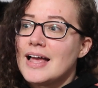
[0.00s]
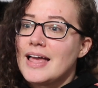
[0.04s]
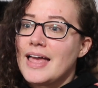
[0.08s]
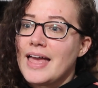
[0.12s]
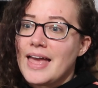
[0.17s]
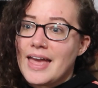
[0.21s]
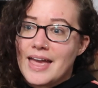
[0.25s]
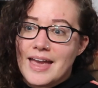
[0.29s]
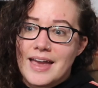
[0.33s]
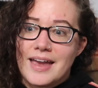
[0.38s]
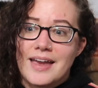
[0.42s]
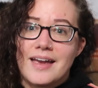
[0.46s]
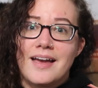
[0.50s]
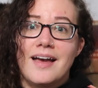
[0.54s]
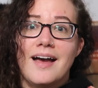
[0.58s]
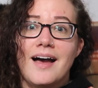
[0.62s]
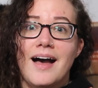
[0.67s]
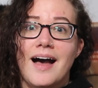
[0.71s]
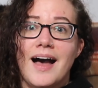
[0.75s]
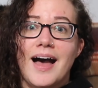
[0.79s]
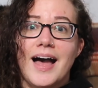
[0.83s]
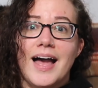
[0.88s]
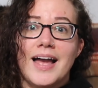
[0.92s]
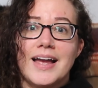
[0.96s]

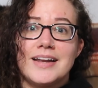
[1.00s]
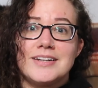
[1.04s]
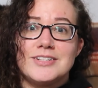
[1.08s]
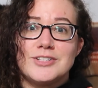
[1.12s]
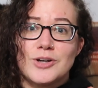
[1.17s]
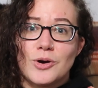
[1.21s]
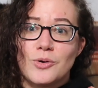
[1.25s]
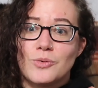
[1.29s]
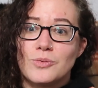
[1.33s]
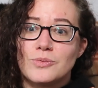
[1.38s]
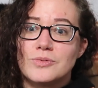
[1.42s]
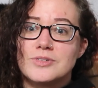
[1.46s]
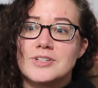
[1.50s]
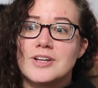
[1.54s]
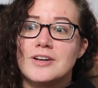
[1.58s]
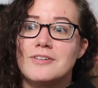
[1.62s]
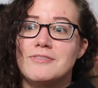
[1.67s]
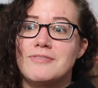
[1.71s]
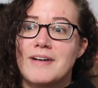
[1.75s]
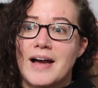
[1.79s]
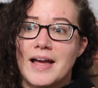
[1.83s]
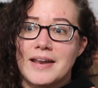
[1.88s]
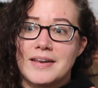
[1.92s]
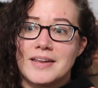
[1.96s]
I don't
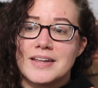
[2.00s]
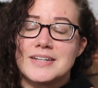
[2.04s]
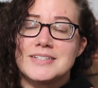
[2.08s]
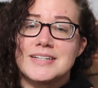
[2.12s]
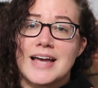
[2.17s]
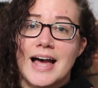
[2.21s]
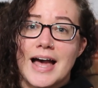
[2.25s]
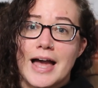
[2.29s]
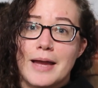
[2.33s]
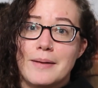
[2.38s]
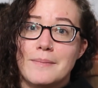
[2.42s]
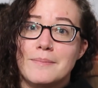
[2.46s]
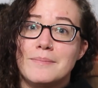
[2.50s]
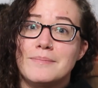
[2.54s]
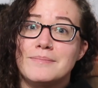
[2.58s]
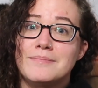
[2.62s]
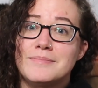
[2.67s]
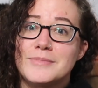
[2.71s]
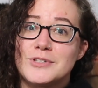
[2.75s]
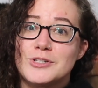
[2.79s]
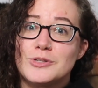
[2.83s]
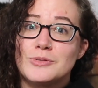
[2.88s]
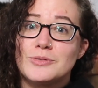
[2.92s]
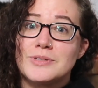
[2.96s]
find the time
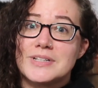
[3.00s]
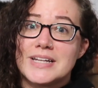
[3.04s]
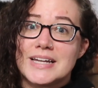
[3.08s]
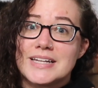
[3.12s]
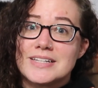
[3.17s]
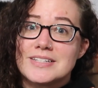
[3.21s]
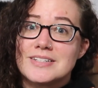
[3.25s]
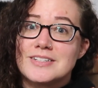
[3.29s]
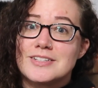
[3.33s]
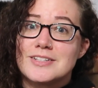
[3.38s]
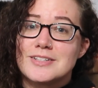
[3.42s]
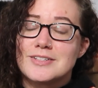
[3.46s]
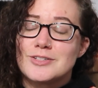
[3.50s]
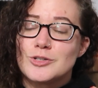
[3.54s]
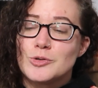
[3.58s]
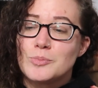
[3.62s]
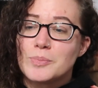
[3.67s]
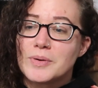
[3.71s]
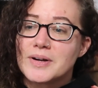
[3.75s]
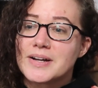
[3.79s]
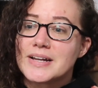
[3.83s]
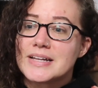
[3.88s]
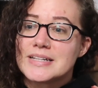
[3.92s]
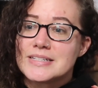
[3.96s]
to list
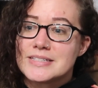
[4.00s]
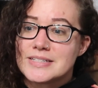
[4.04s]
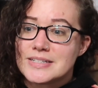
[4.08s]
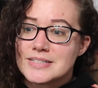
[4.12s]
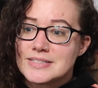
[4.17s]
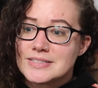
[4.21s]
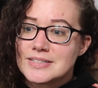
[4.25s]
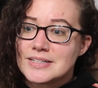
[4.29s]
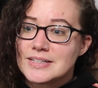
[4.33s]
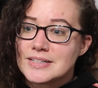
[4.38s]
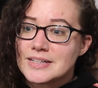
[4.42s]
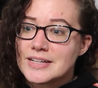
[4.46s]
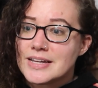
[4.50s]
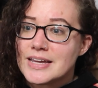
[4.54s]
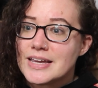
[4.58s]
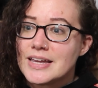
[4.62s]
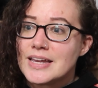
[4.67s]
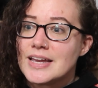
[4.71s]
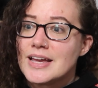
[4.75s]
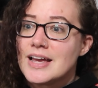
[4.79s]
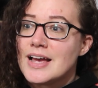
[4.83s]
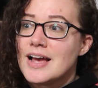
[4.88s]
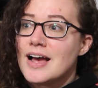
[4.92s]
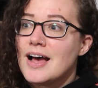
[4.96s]
super
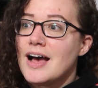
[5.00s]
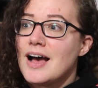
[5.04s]
consistently.